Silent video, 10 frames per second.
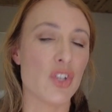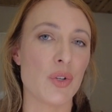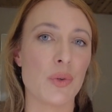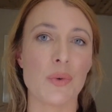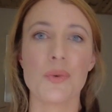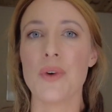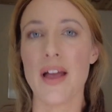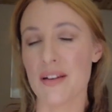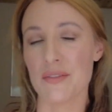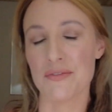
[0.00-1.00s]
to
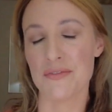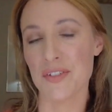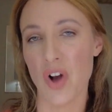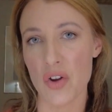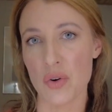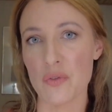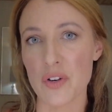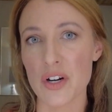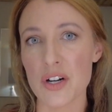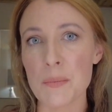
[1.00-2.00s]
have gone
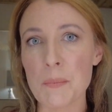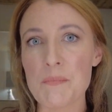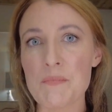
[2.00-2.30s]
over